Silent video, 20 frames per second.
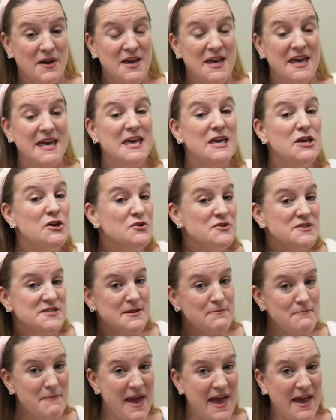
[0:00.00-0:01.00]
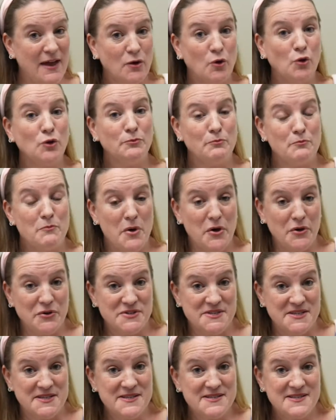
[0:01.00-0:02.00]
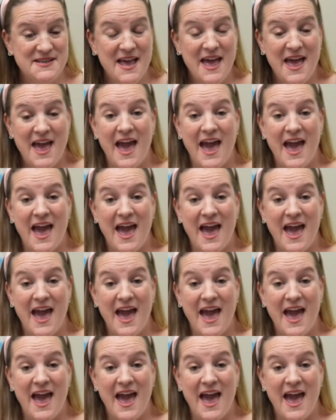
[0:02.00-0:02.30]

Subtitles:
He used a man called Moses,